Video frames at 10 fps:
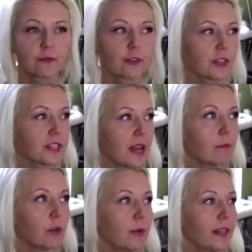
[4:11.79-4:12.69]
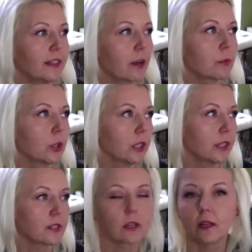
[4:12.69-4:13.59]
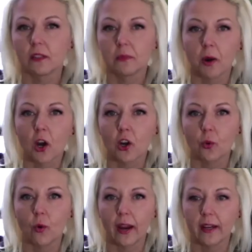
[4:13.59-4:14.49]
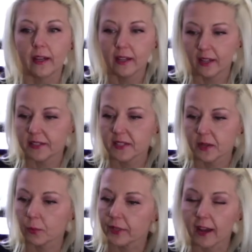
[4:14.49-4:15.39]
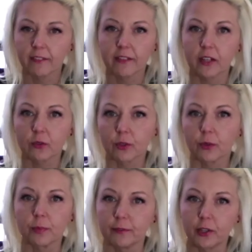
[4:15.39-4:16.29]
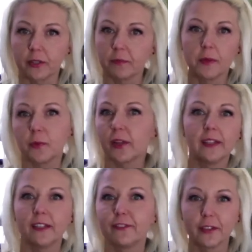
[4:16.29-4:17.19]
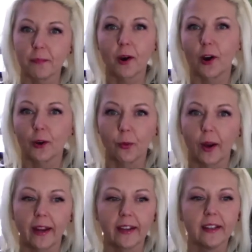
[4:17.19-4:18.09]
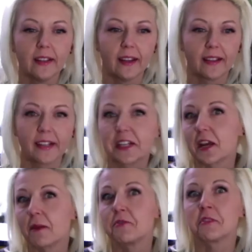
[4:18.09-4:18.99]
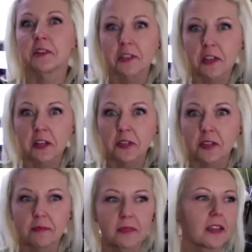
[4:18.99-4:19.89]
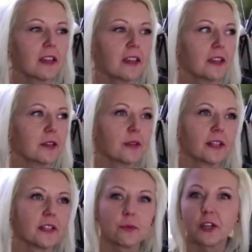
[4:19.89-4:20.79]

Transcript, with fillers: For example, my neighborhood is called the Parkway, and so we have a group of all the people that live in the Parkway, and anytime you want to sell something, you want to do